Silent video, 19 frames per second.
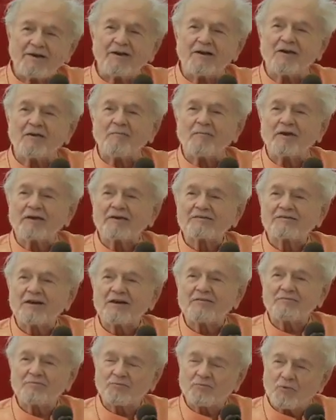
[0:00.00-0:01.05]
dare, because
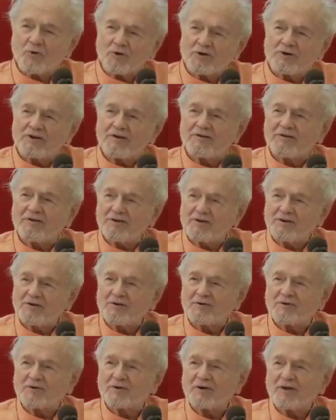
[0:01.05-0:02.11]
I wanted to
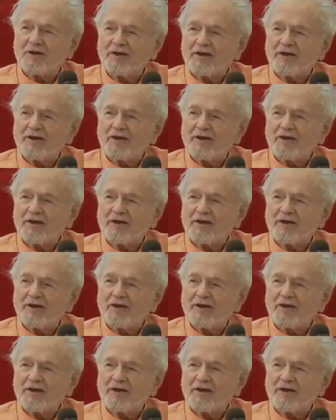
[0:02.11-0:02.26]
know.